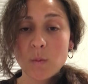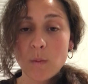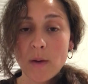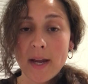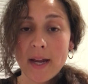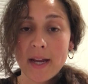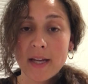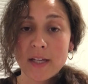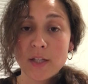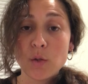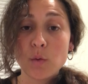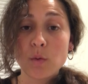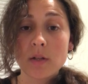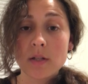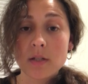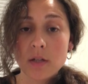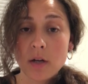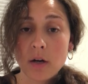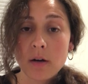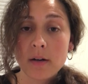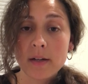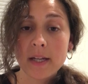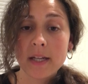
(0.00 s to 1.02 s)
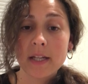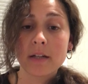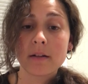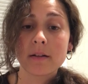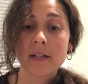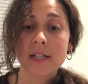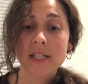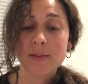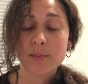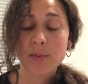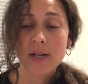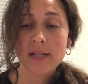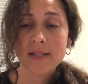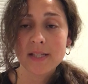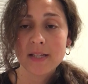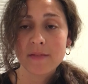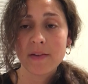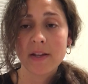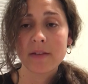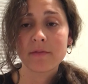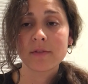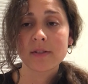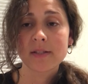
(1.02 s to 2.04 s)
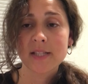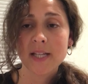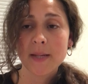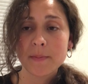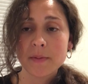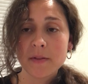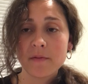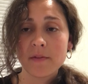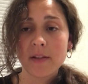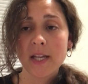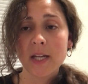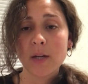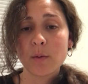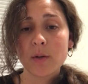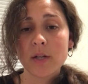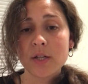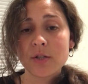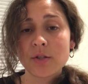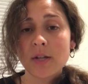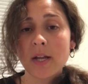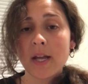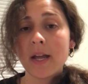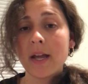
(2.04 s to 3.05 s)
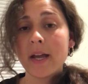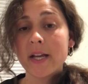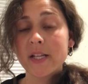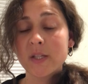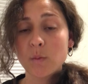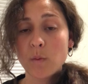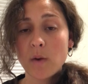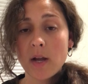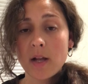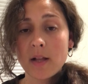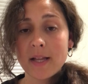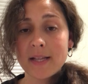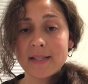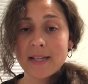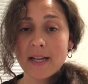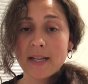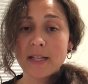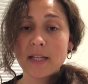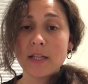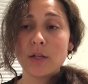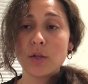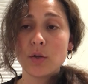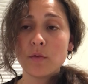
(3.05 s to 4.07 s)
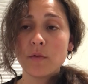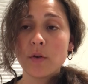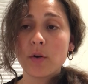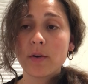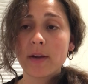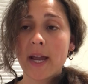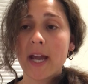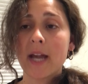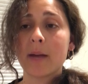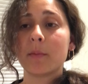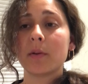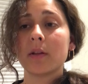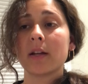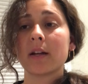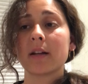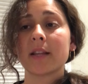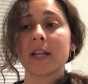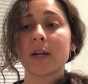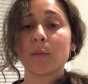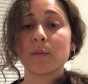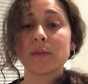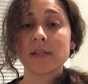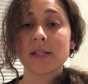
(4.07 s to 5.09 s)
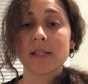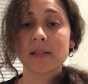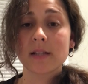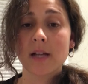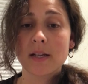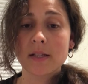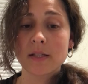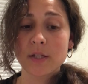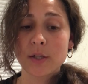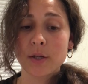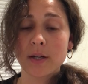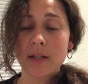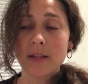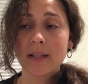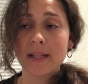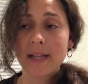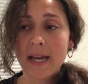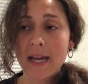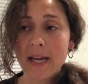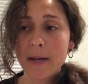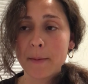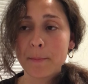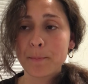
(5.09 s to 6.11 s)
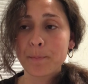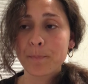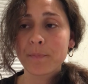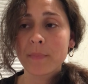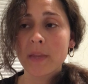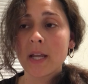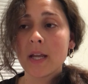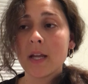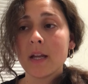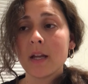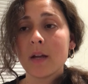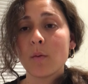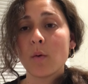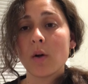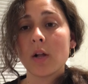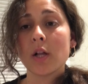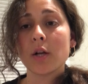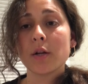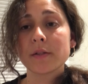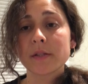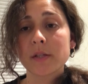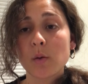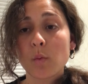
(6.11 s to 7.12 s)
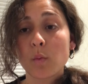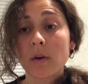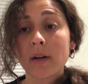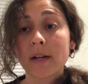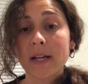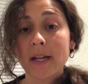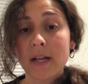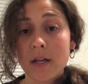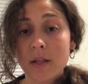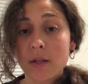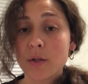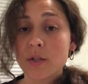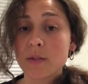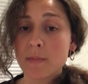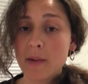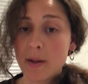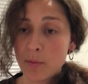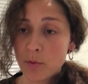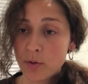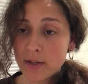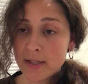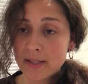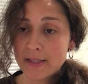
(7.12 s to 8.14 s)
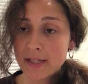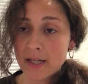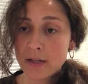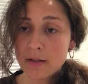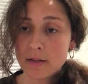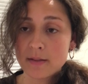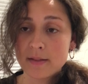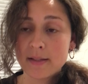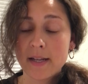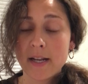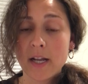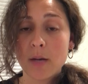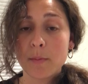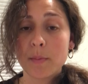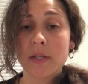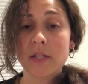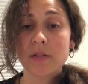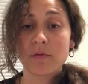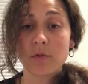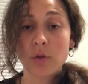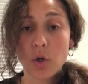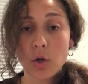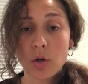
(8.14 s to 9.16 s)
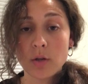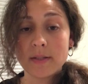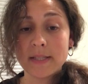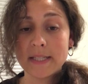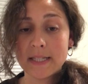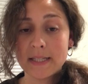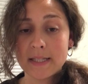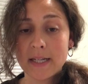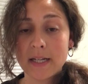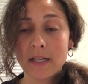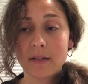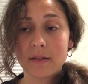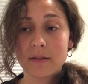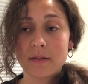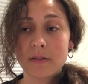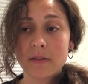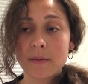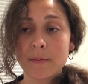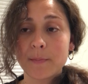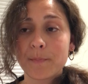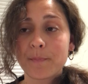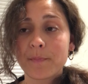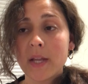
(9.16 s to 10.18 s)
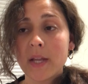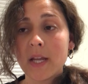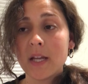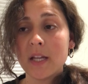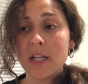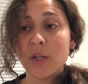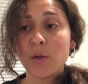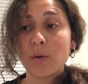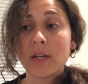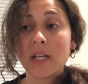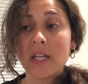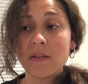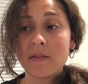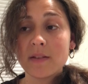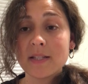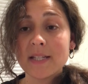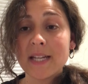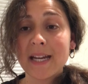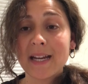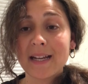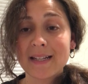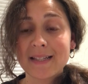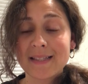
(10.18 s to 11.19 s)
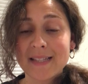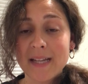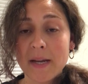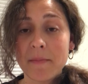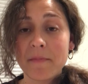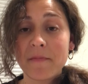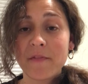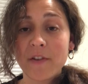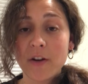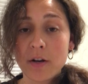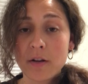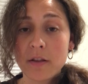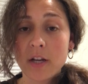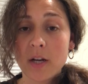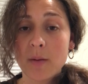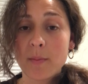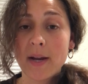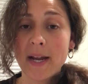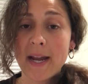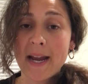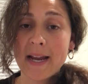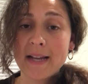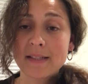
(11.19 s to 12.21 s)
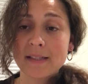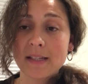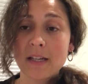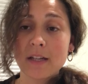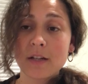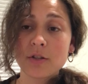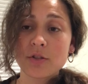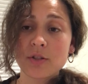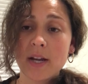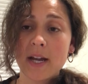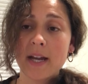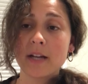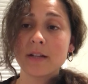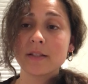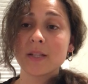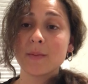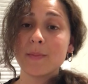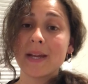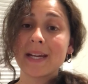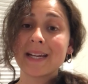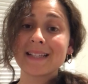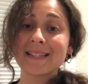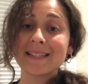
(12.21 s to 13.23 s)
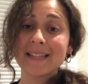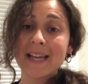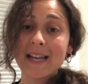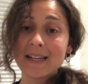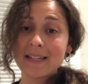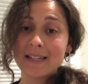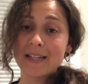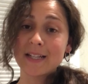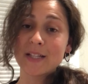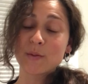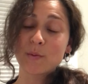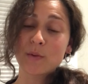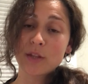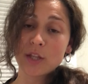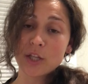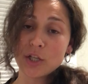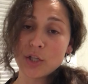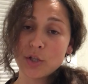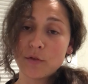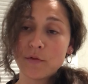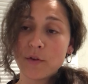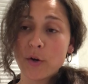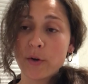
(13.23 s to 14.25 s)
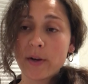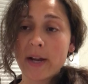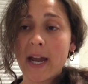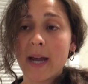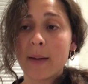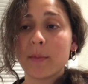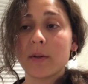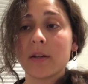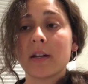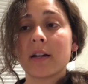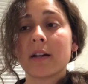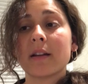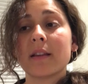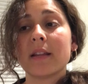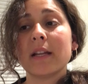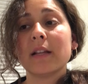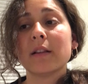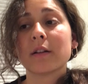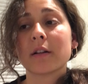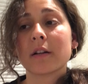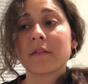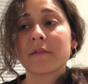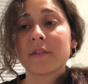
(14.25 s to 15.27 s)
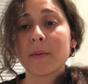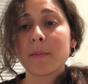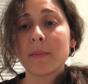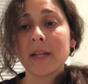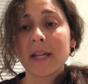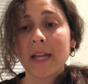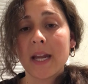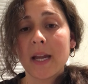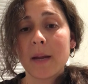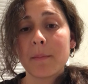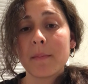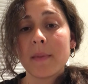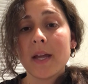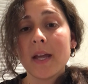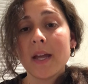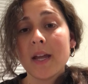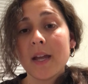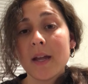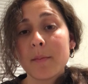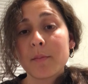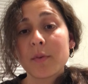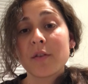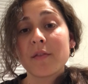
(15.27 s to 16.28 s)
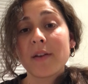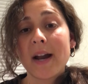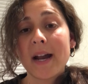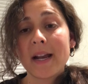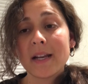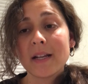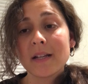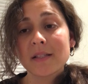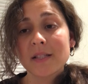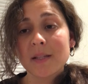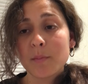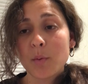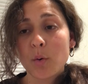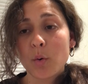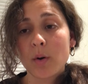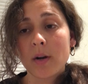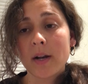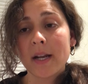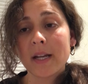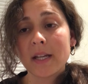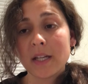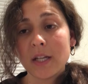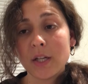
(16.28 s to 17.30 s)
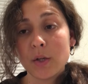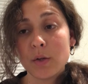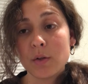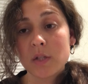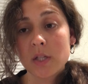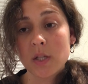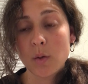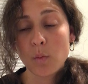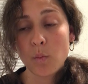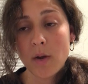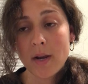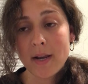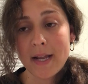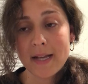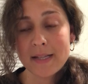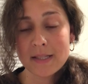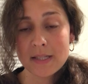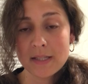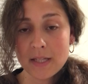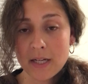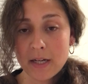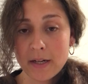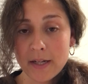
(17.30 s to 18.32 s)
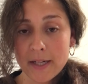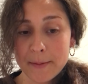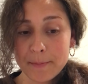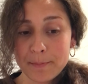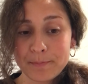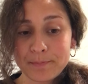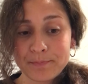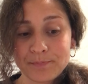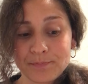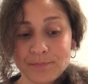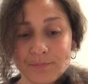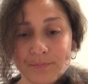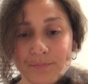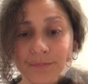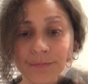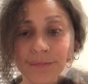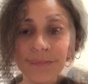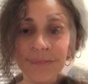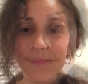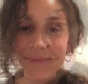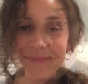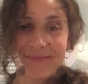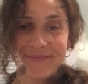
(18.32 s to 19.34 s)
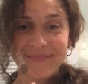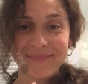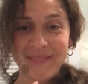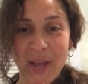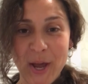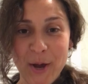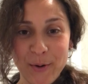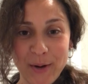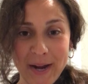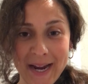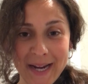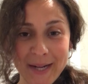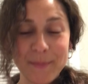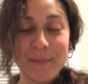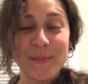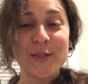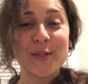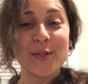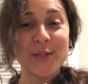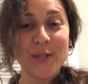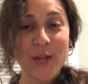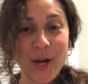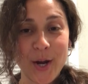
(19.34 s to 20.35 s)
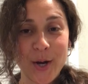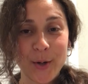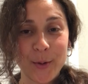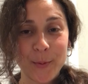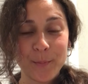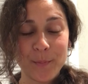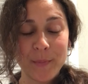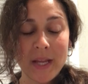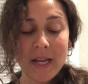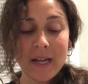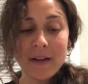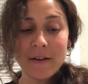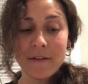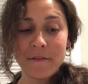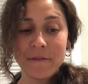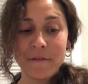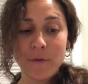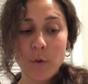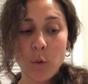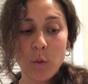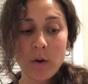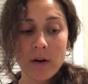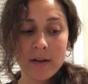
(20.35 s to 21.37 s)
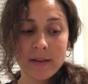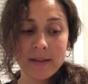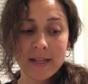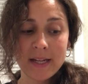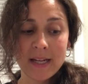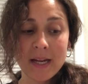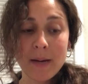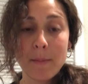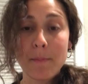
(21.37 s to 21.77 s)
way, you can target your expressive and receptive language, as well as any new vocabulary that was discussed during the game, while also working on those memory skills that help us recall details. You could even take it a step further by asking your child to make a sentence with the new vocabulary they learned from the game, providing support and cues when necessary. Okay, so for the